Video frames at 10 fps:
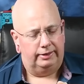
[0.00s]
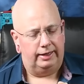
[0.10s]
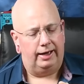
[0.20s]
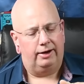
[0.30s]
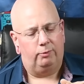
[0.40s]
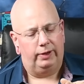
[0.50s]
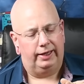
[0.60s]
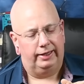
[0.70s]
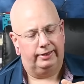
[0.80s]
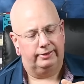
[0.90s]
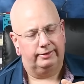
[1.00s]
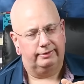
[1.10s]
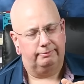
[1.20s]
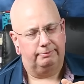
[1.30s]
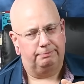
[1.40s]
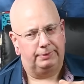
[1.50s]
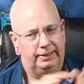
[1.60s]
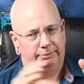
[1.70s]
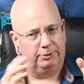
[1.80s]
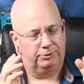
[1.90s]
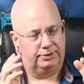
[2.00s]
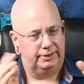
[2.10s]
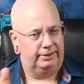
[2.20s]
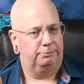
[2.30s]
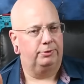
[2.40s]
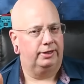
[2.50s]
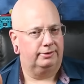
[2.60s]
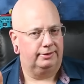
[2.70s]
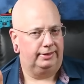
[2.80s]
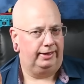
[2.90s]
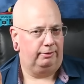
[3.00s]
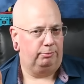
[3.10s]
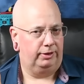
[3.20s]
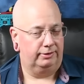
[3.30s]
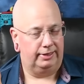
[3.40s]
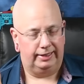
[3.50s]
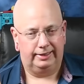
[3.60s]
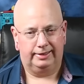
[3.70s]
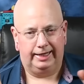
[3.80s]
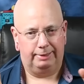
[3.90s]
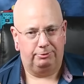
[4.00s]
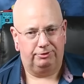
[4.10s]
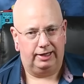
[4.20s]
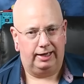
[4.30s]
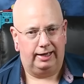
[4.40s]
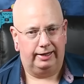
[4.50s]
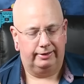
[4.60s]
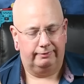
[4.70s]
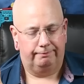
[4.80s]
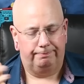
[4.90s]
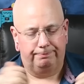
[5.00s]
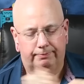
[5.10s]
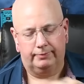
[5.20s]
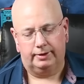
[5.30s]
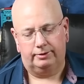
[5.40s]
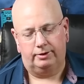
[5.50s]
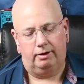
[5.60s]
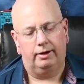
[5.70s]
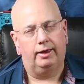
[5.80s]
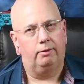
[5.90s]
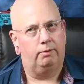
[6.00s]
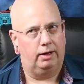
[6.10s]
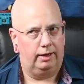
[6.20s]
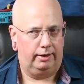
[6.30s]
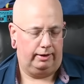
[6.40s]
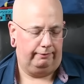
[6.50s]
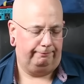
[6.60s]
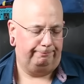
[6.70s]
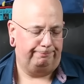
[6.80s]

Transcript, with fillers: Yahweh being both the in breath and the out breath, i.e., the name of God, Yod He Wahe,